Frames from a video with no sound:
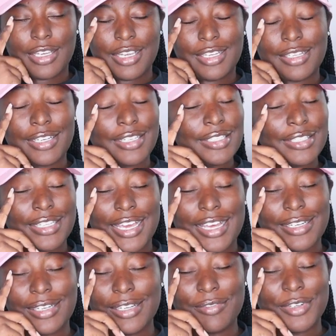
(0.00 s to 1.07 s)
And honestly, I
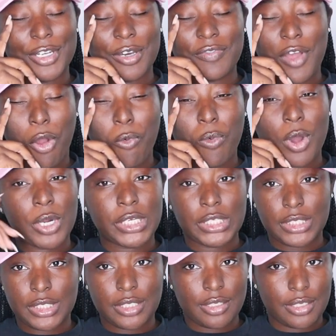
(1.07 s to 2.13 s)
didn't even know if I
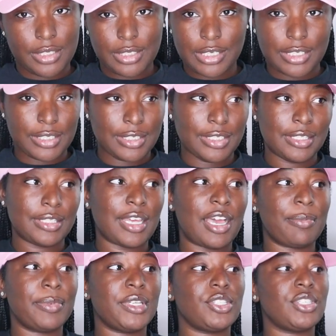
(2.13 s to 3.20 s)
wanted to discuss this
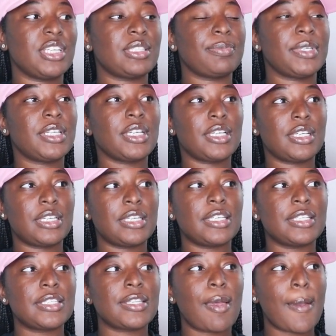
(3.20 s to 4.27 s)
topic just
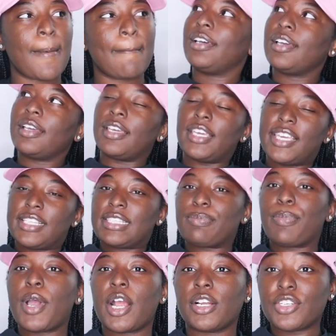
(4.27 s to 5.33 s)
because it's
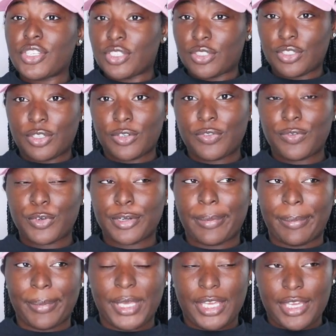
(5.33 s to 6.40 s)
personal for
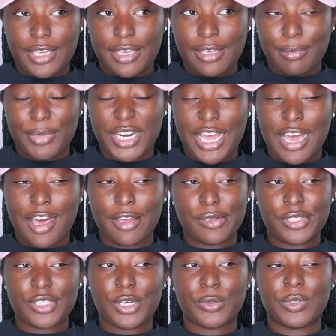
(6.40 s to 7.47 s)
me, but I
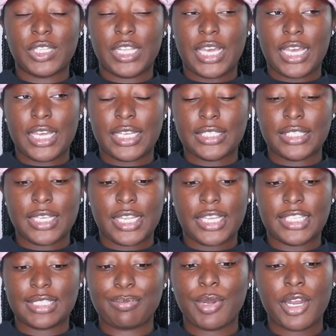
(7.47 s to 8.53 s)
also realize that
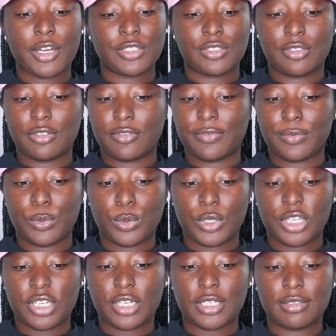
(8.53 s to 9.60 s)
it's personal
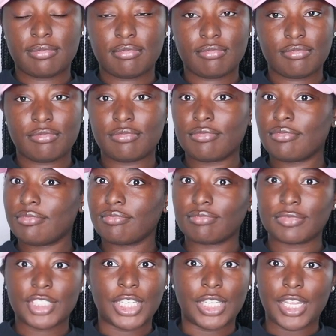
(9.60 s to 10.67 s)
for
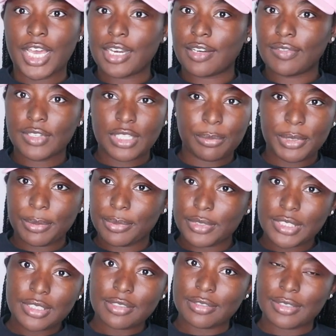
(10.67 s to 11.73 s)
a lot of other people
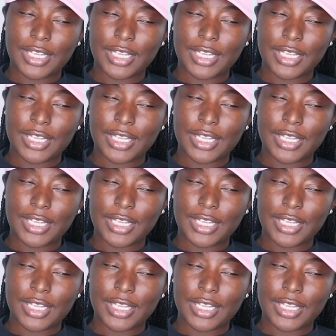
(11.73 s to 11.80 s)
too.